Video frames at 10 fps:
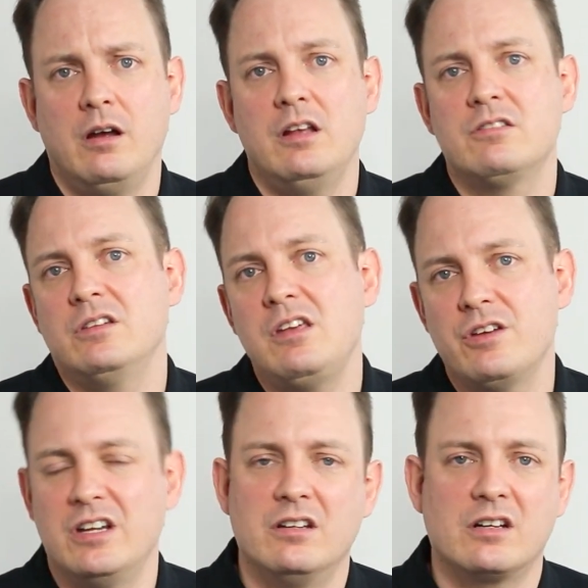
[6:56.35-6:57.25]
It's
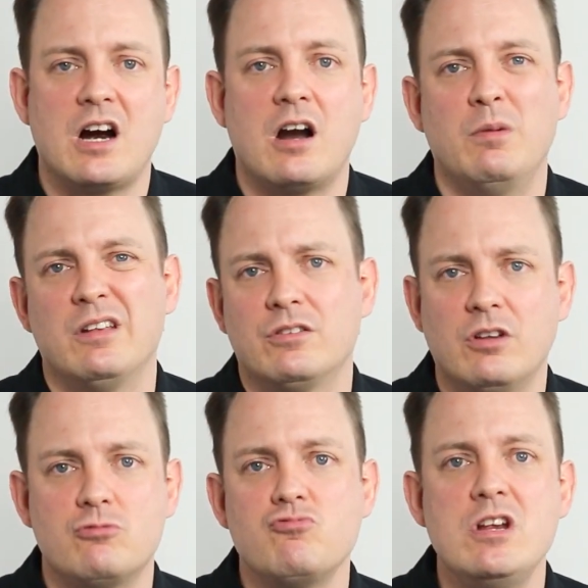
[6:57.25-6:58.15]
Ethernet in the car, but it's
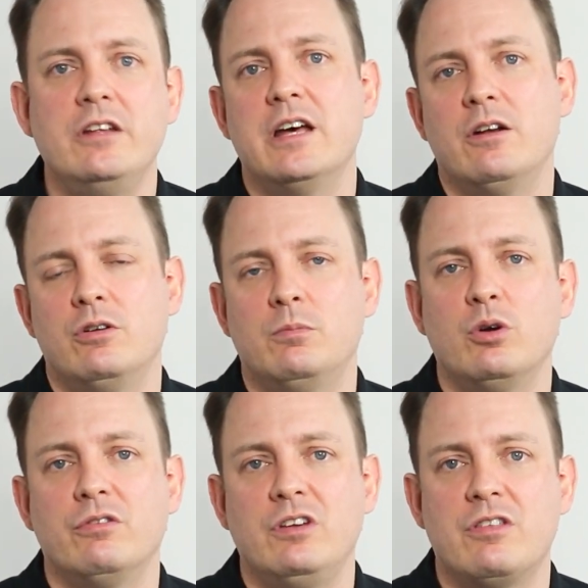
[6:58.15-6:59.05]
not really that
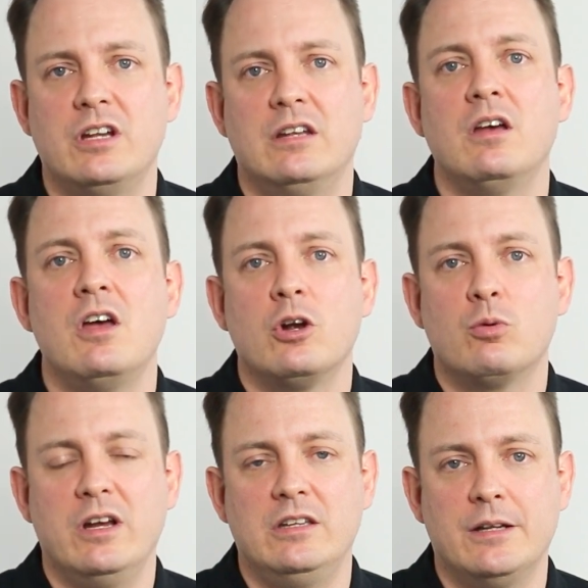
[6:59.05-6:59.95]
automotive Ethernet
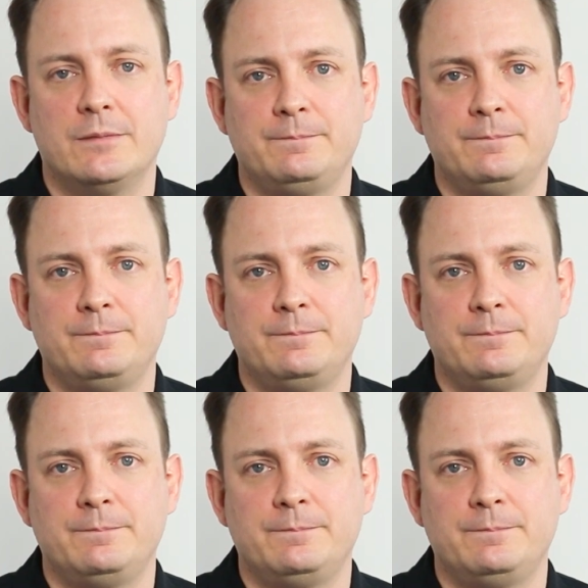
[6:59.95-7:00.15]
quite yet.